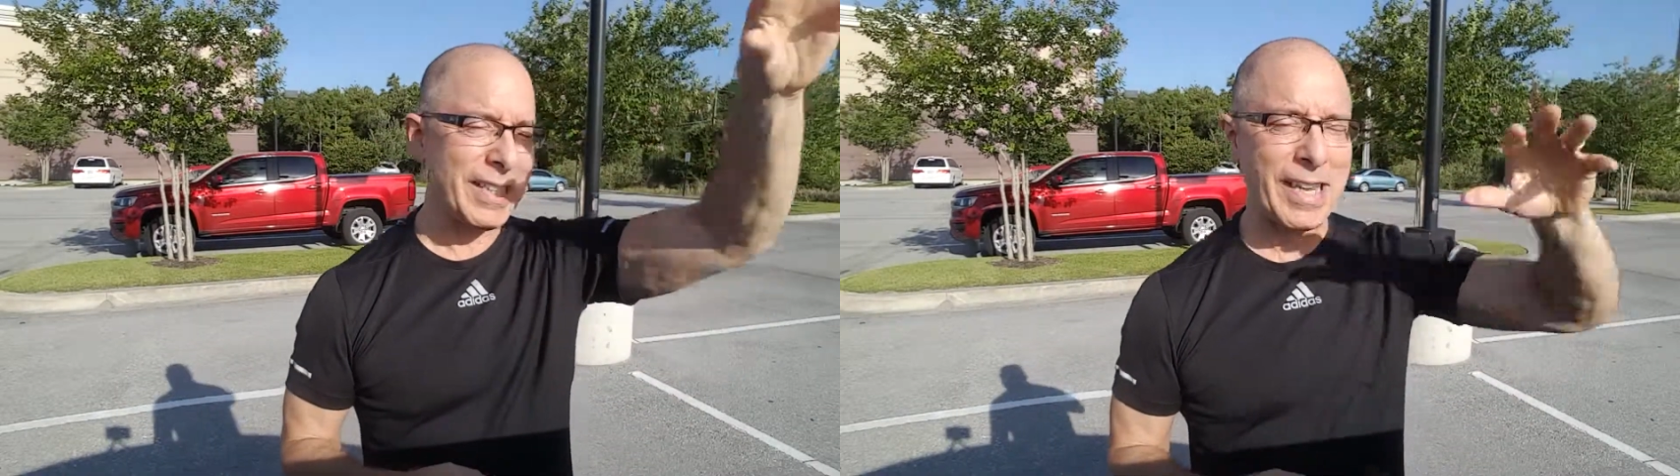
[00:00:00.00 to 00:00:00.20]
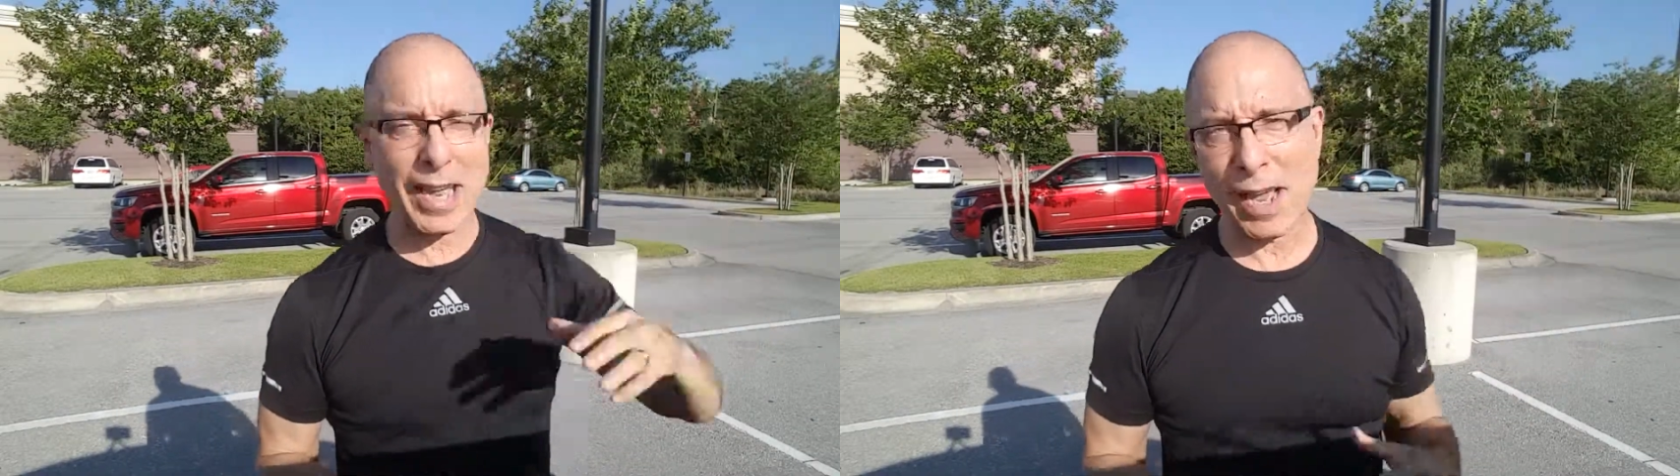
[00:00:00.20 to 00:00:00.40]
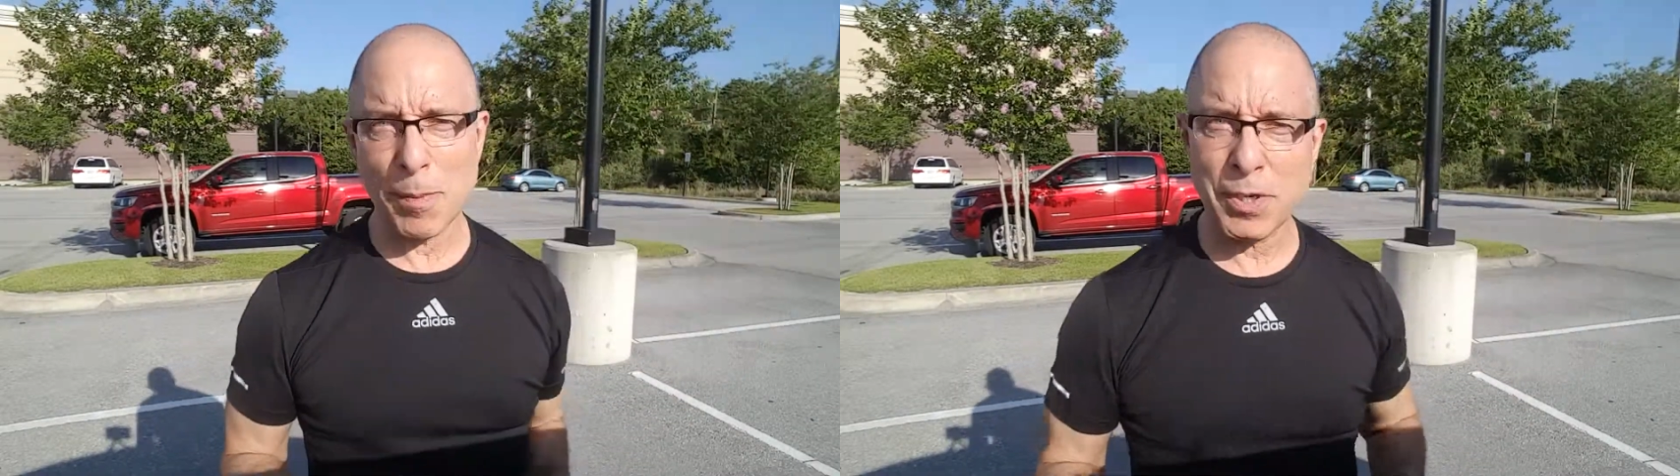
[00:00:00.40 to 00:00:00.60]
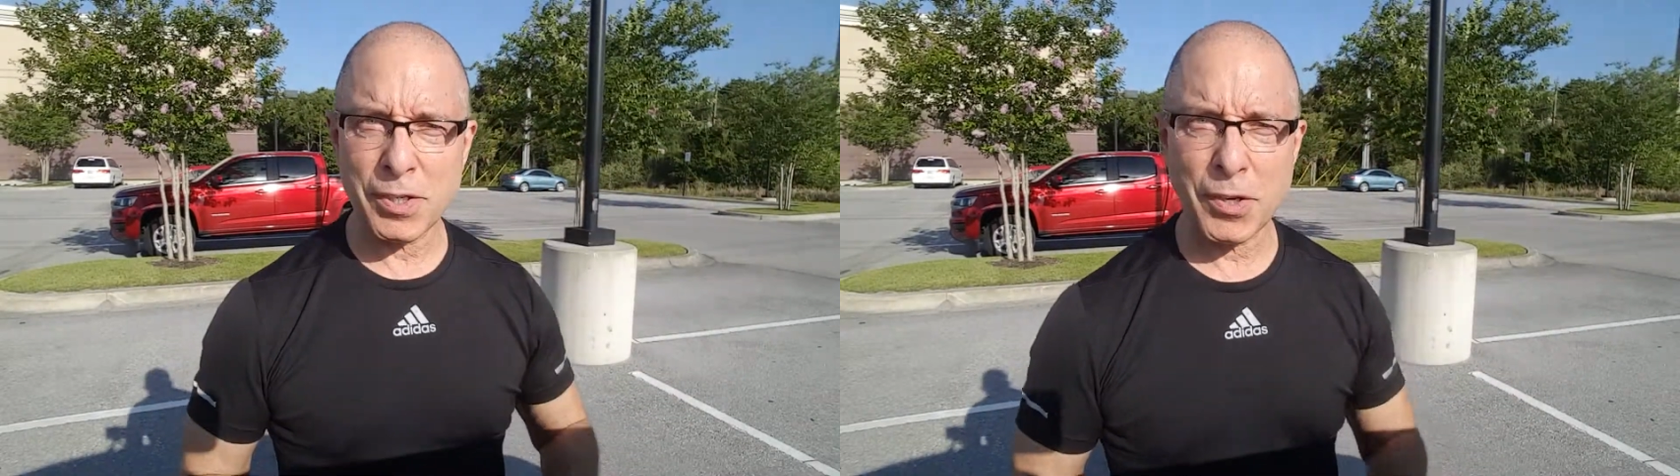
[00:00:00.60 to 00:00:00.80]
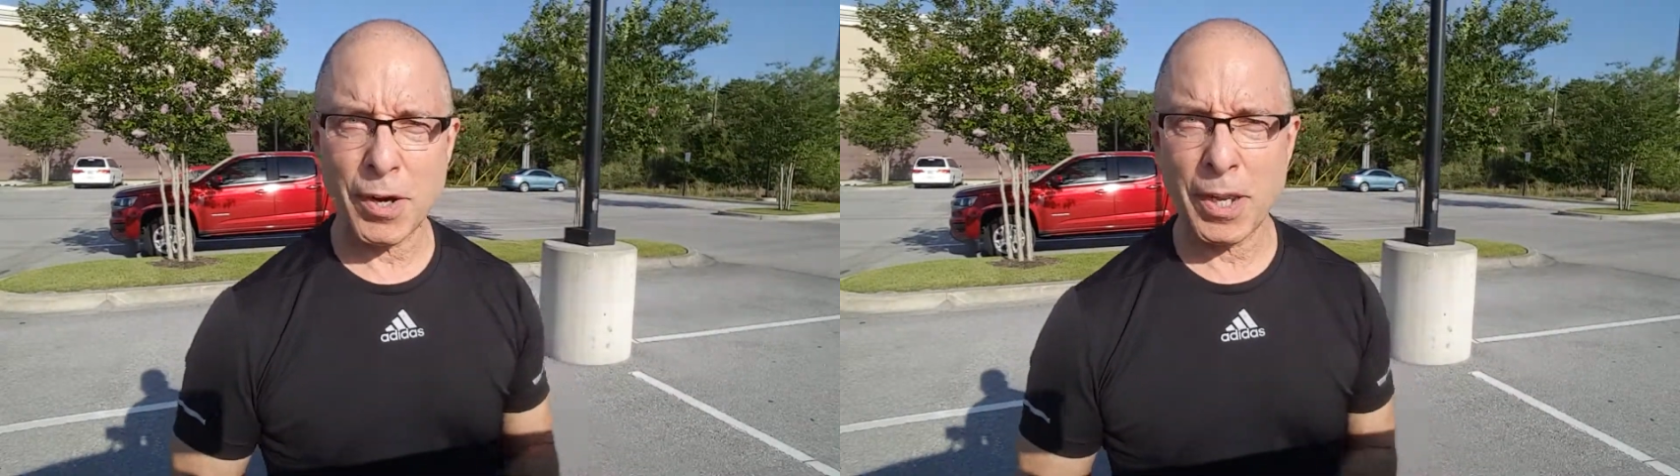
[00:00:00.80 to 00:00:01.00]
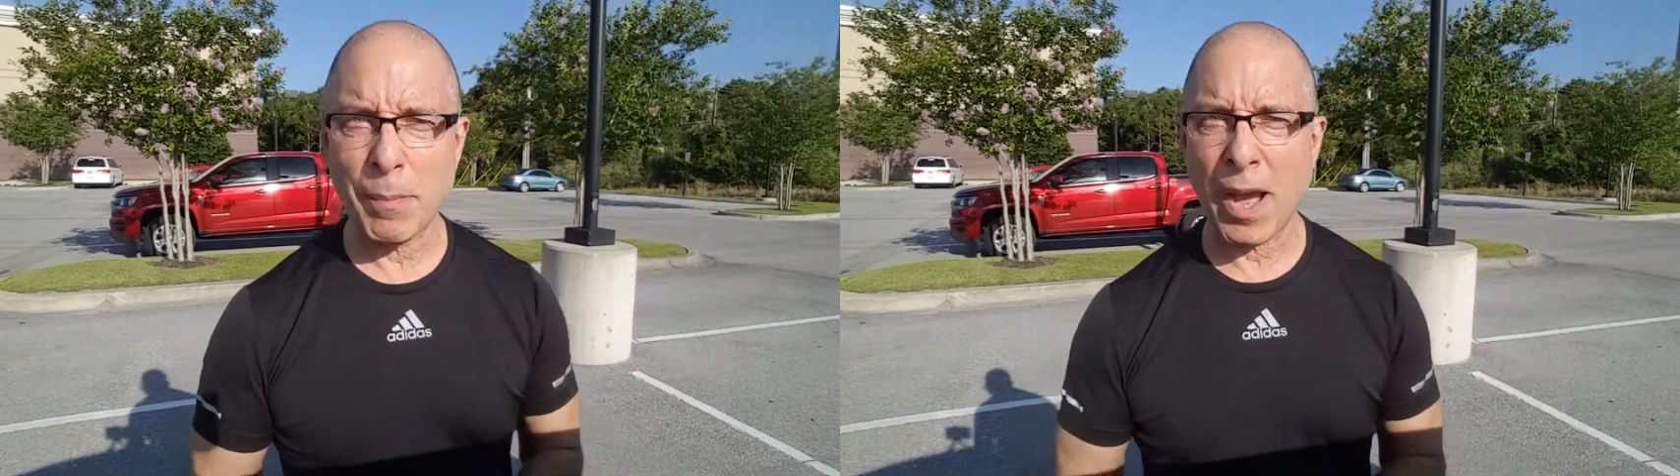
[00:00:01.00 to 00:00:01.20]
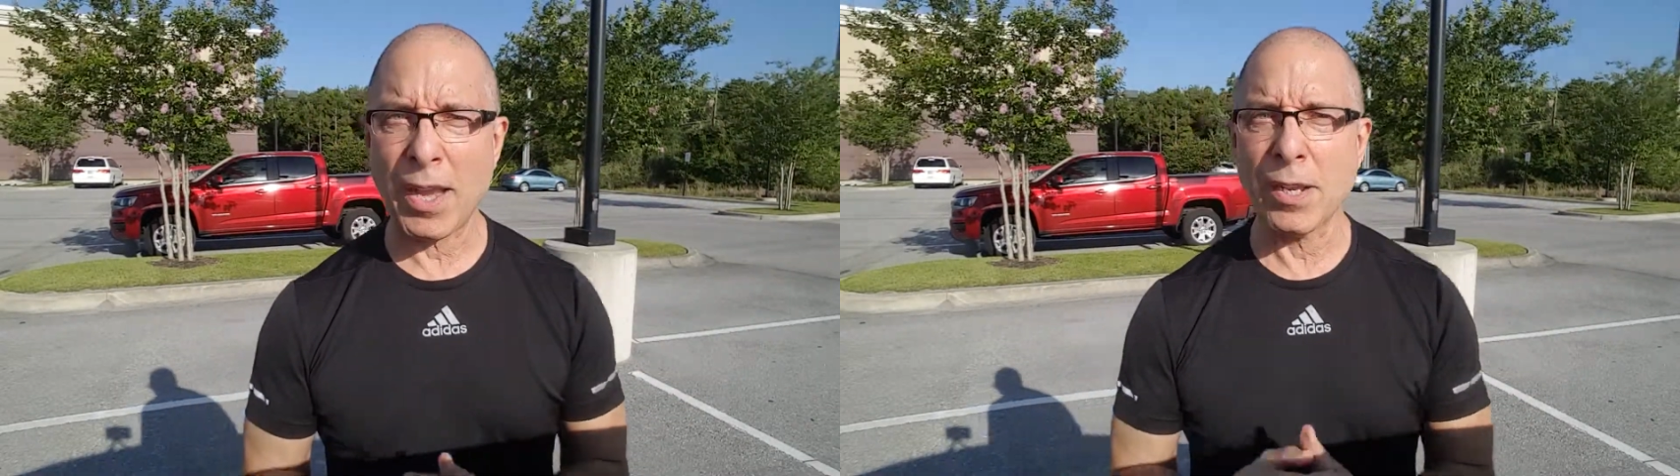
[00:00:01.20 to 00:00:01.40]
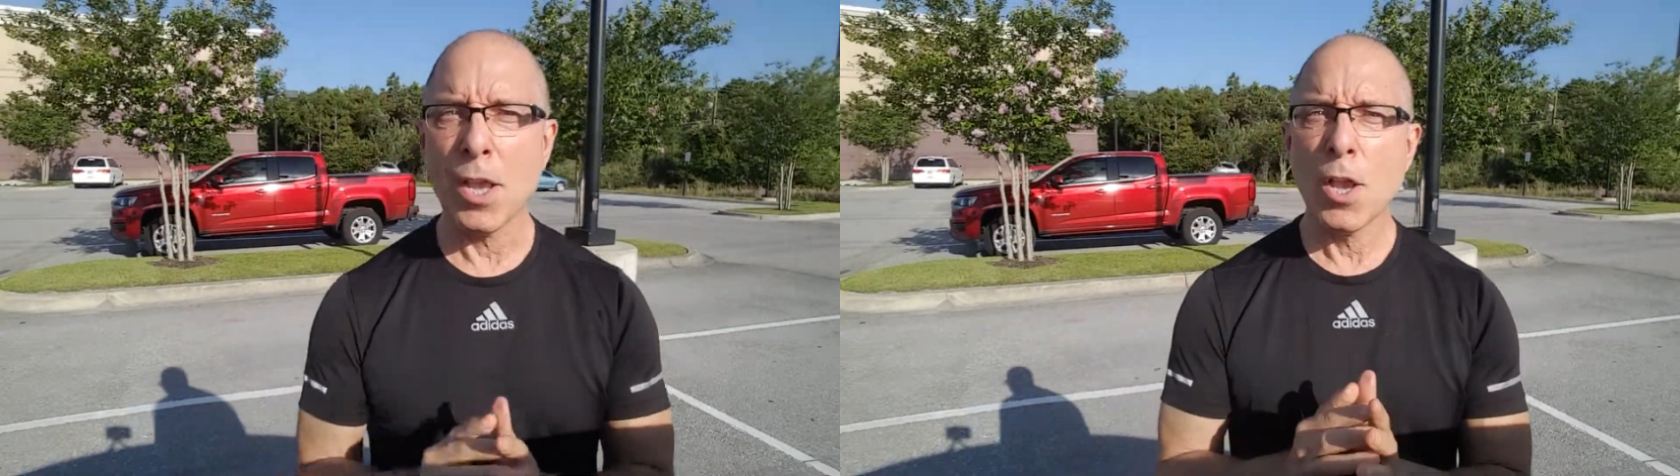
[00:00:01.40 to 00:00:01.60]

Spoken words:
day. I'm just starting mine.